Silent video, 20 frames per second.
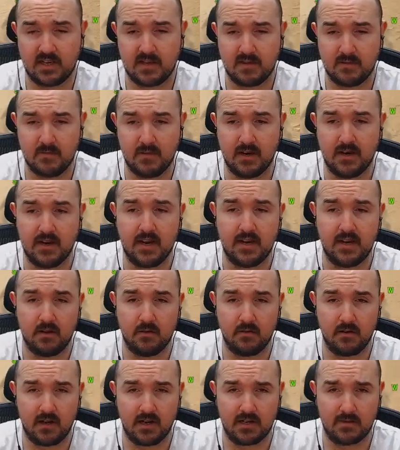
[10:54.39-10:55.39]
millennial
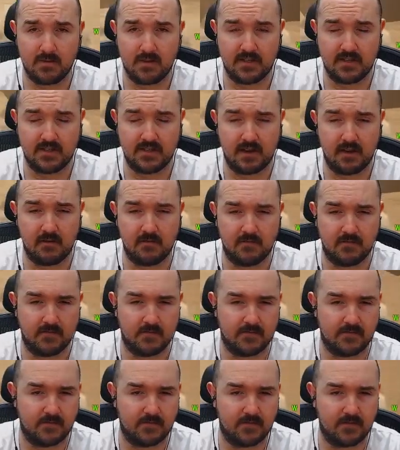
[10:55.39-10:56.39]
like
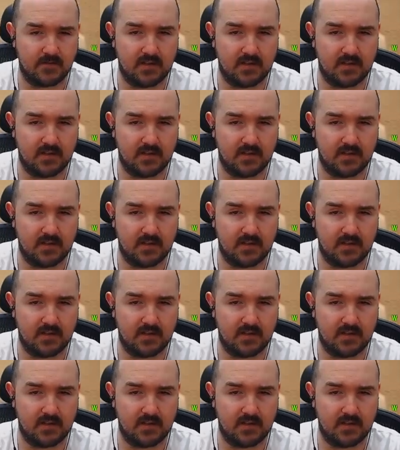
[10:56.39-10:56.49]
myself